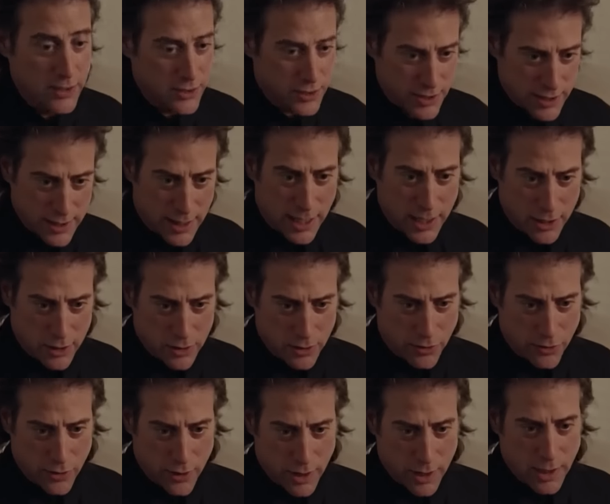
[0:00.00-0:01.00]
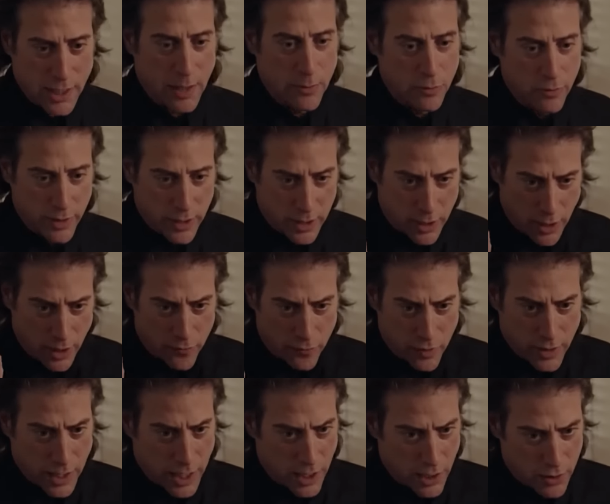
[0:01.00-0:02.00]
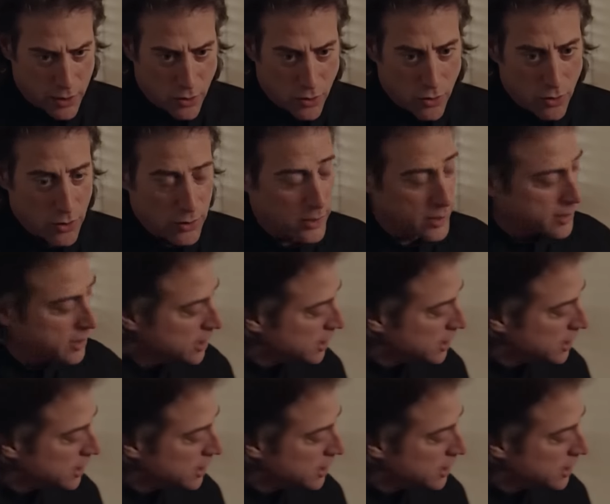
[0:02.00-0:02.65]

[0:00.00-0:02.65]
and this is not a good thing. I'm a recovering alcoholic.